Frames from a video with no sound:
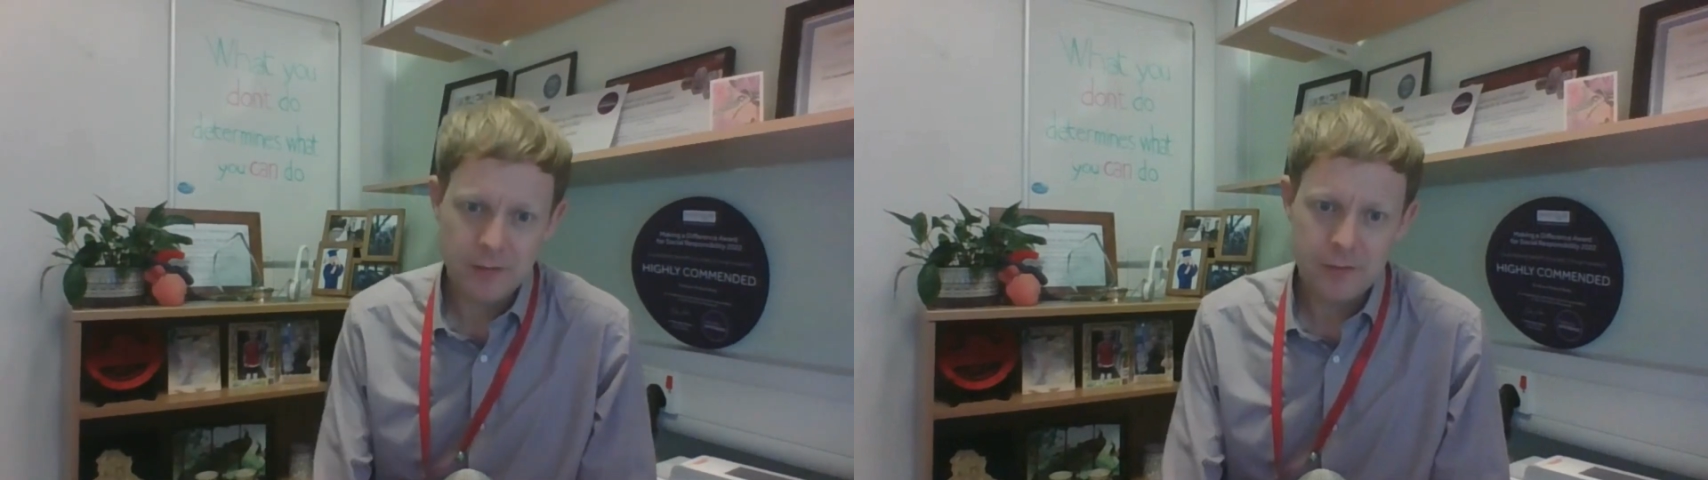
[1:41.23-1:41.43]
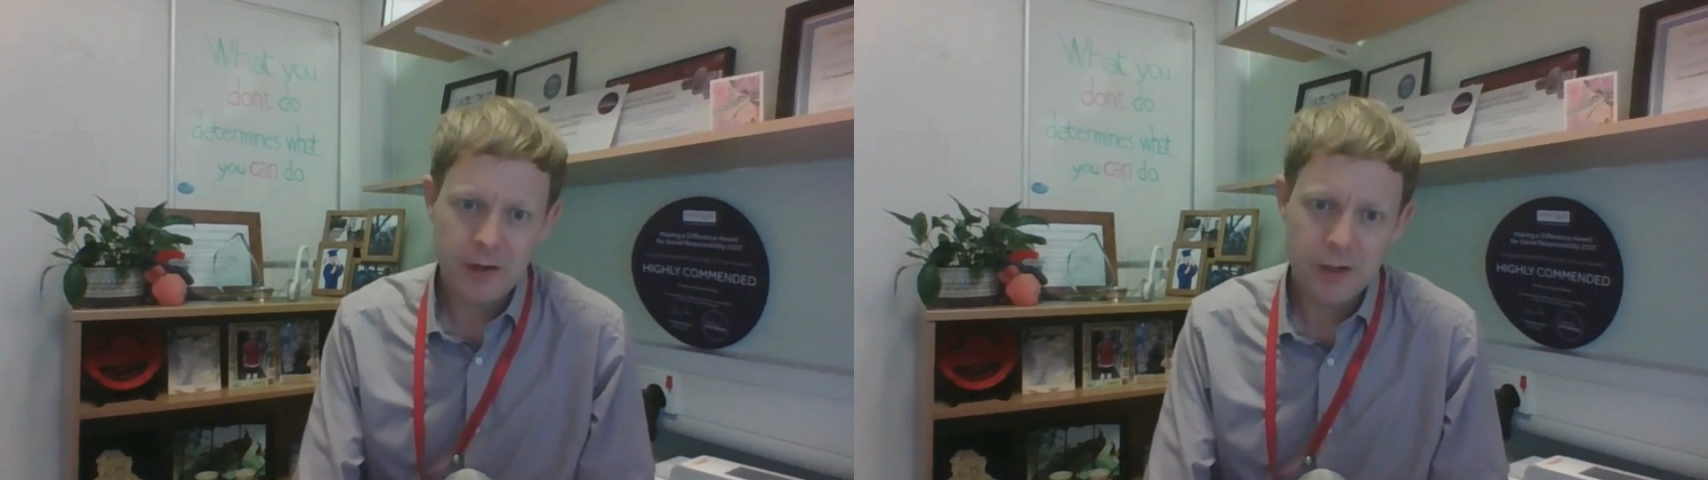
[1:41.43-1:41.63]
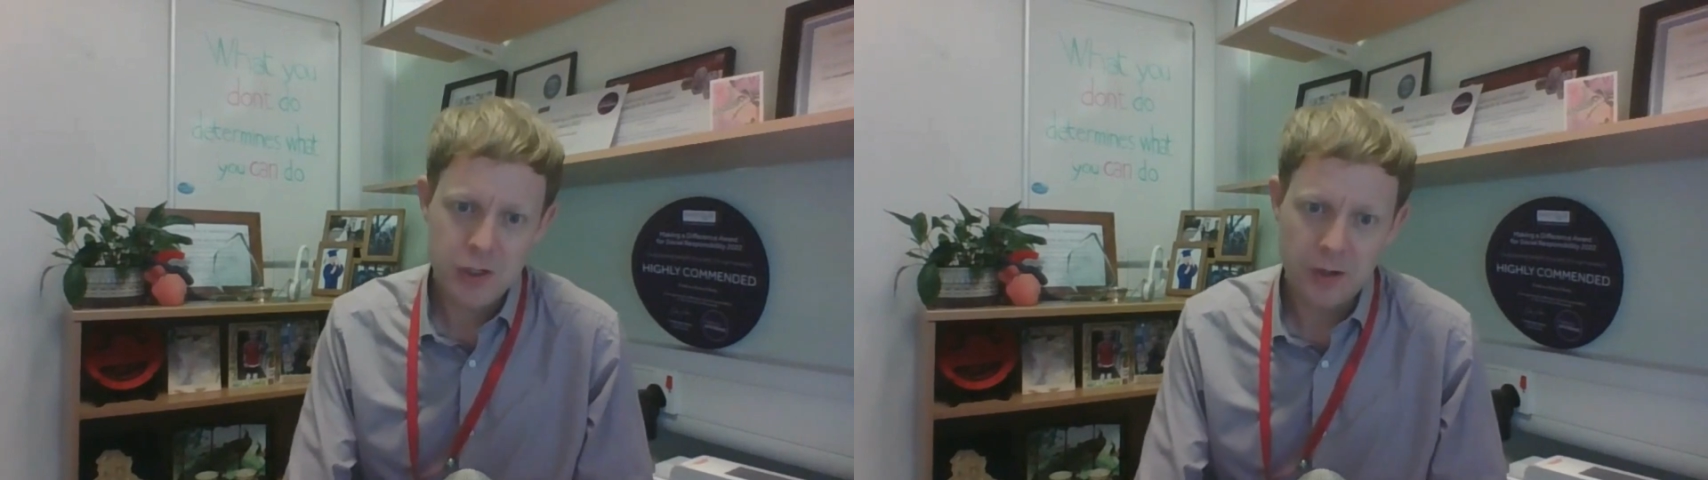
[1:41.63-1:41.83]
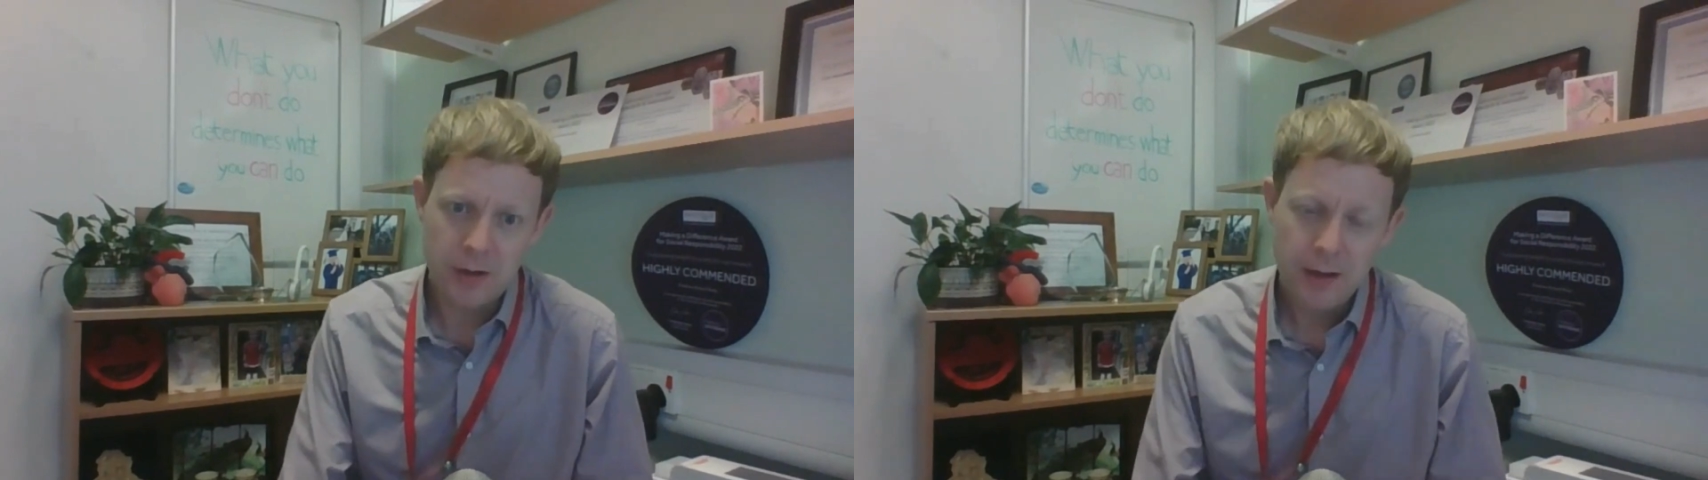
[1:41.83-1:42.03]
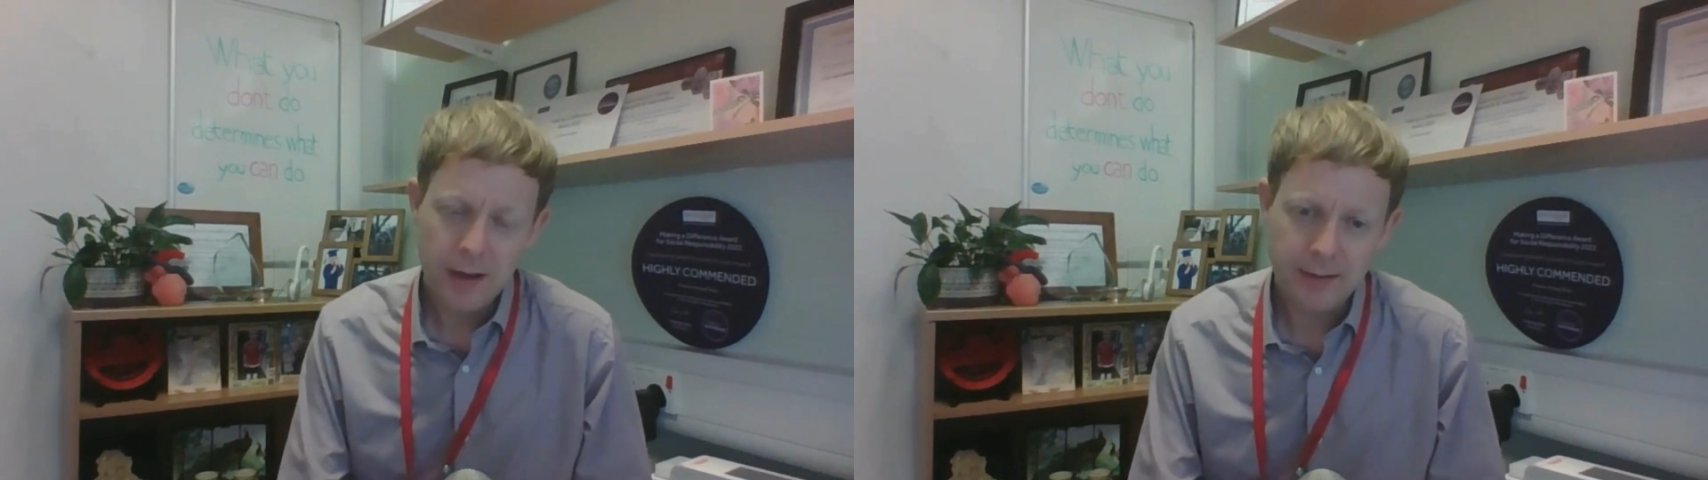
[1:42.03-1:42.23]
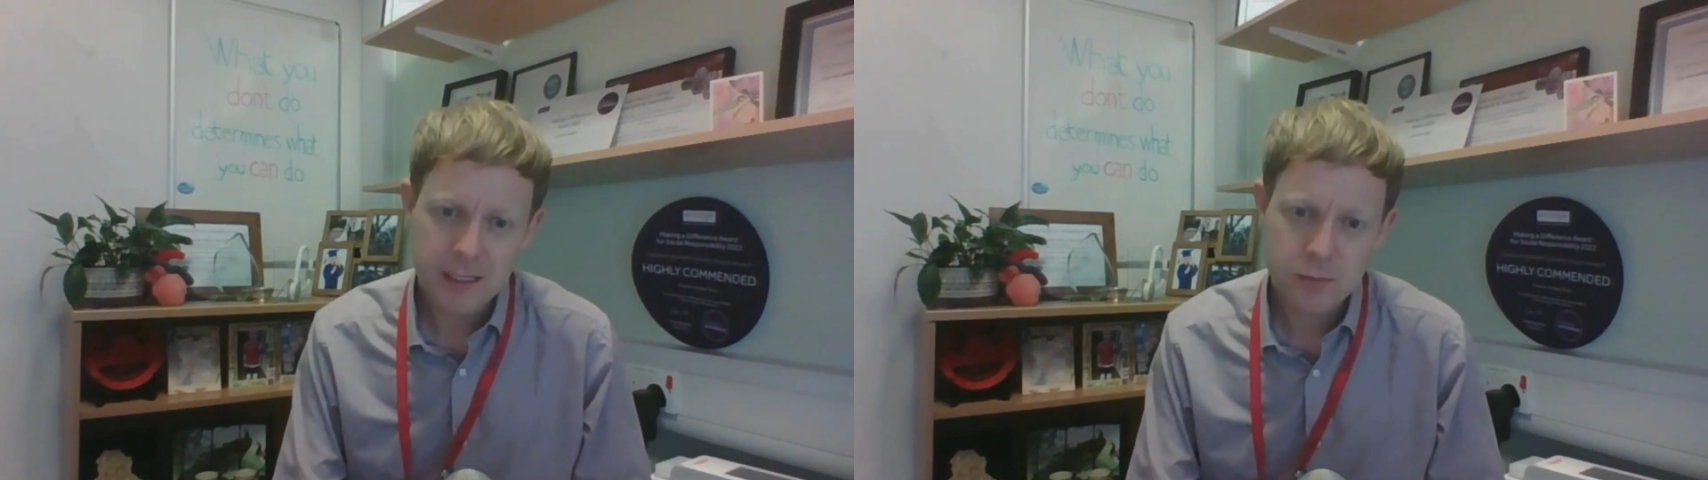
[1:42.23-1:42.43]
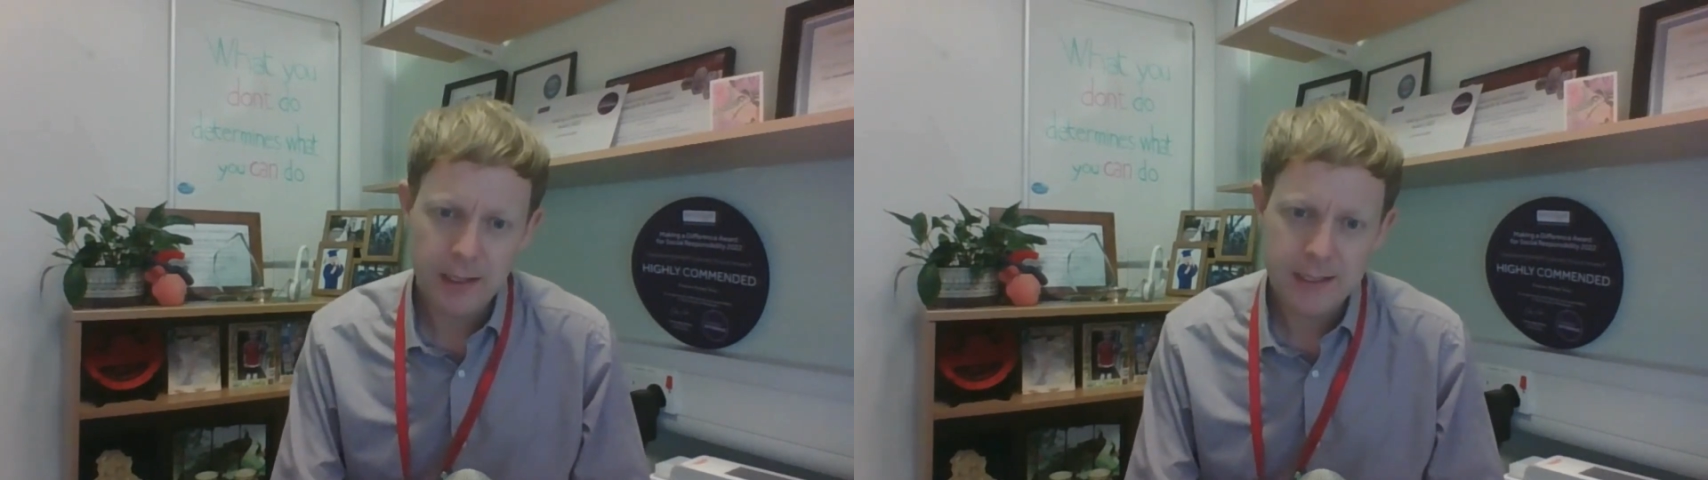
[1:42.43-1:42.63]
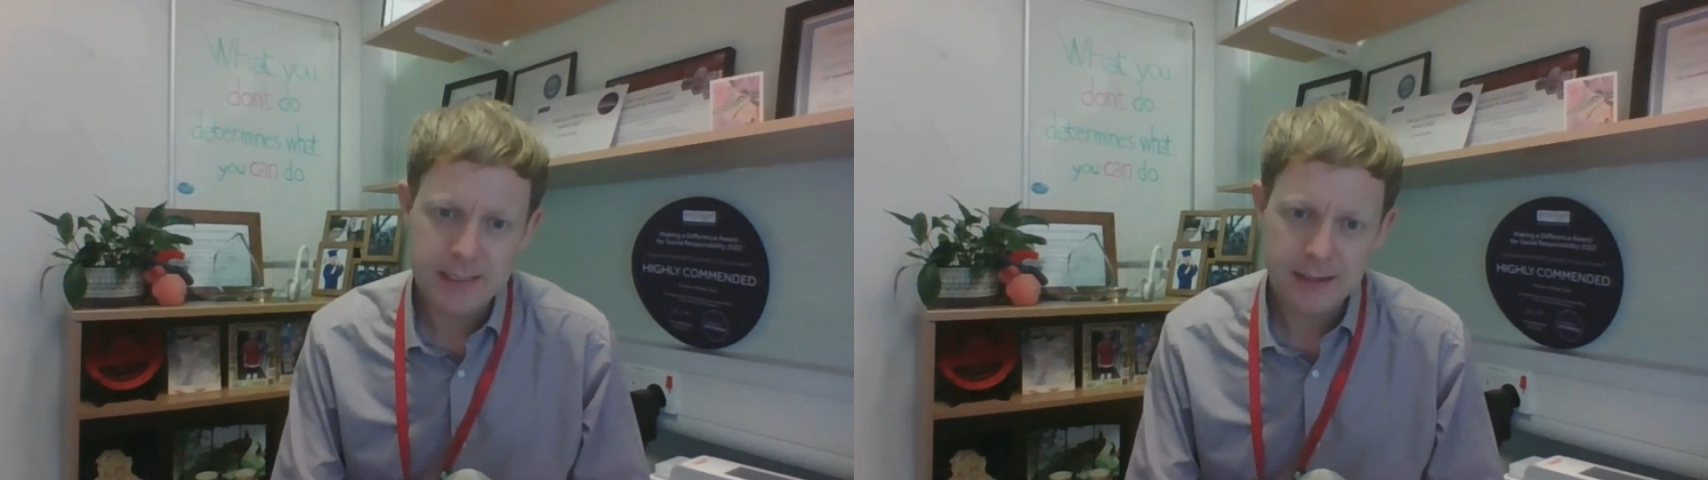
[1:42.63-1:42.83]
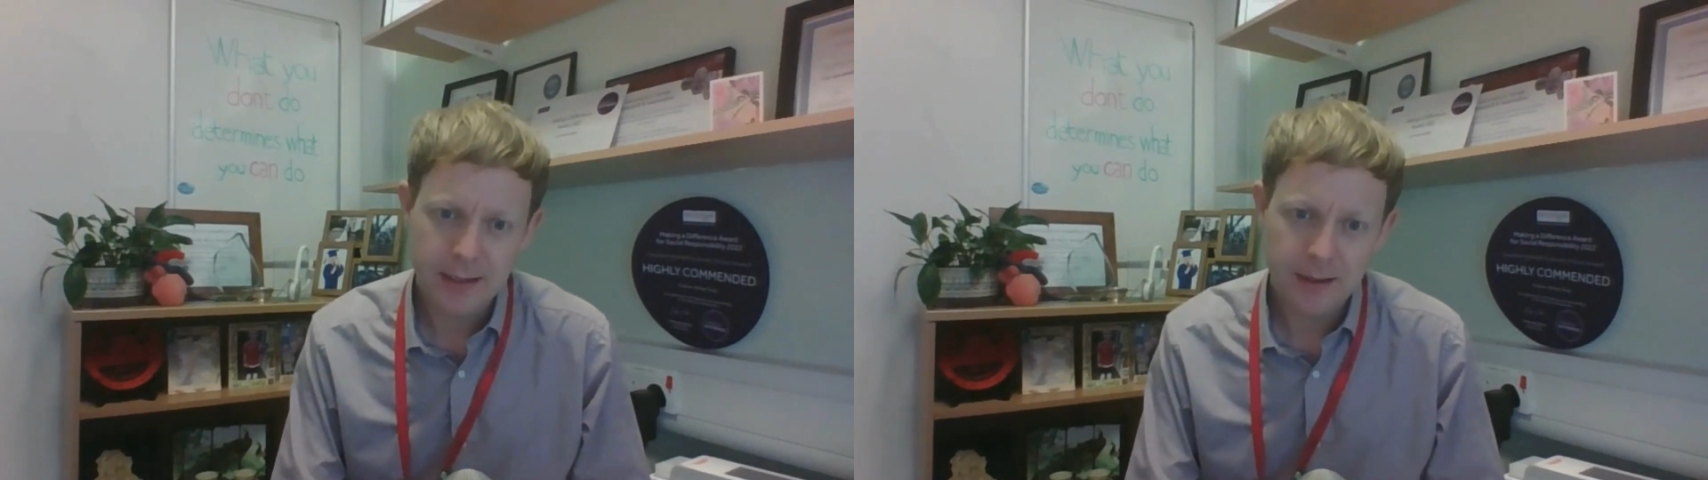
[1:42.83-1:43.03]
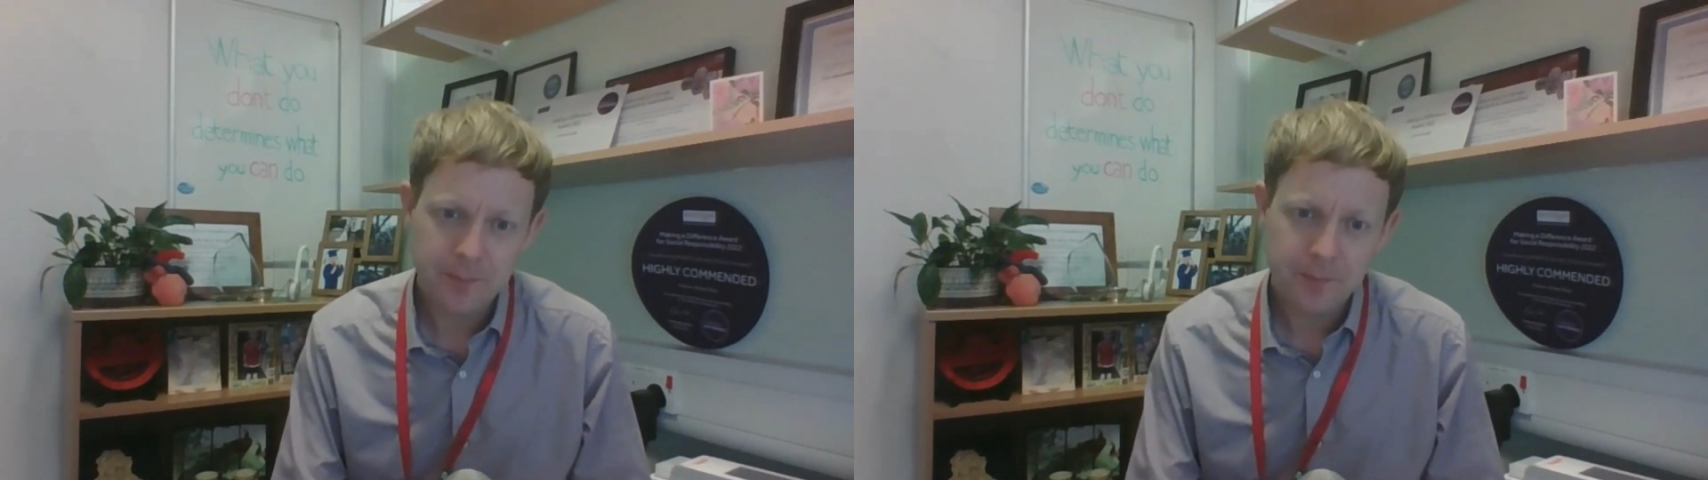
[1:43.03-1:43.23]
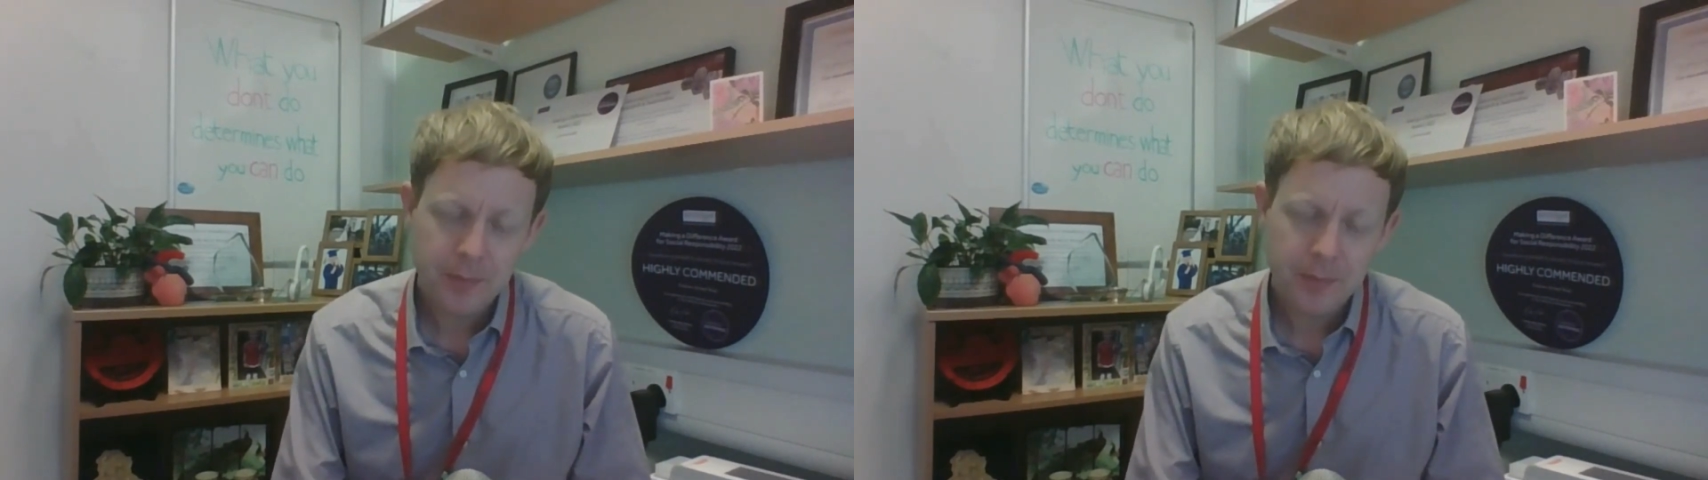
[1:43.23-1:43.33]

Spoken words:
infarction. And that's why it's in there.